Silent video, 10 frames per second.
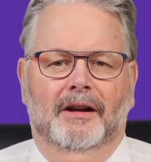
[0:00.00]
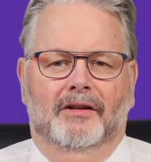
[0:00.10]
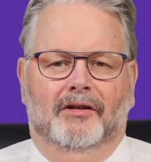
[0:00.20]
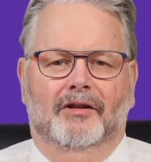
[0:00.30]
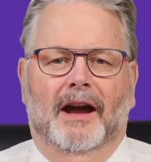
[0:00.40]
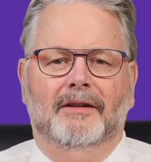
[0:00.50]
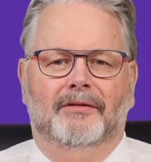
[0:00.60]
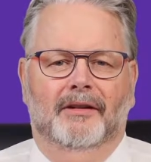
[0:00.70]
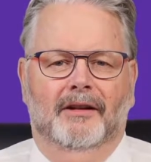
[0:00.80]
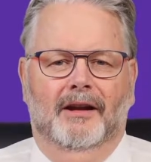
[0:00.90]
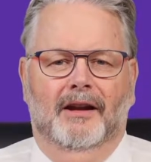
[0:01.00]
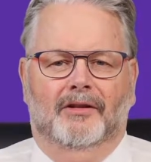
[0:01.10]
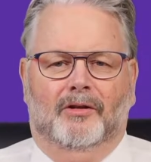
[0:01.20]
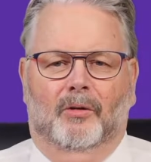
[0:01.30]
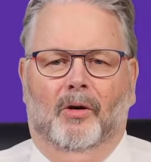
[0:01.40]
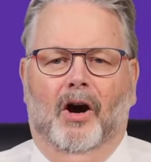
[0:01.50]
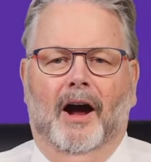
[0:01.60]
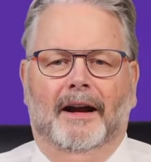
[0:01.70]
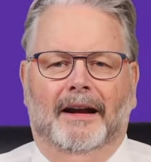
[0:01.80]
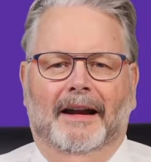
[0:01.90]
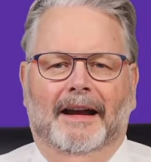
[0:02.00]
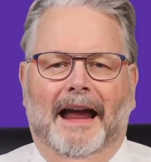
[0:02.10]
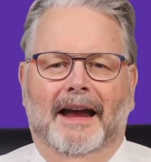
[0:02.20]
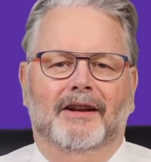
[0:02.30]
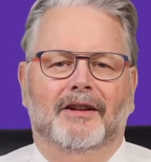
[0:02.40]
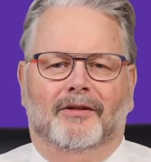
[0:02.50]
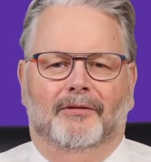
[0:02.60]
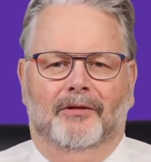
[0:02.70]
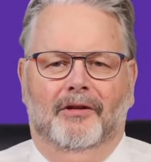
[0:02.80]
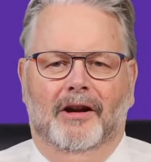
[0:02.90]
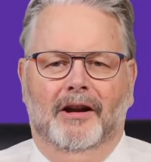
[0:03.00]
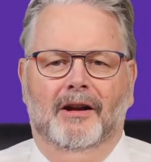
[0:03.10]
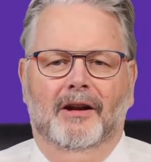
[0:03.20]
It's safe, it's quiet, and it's free.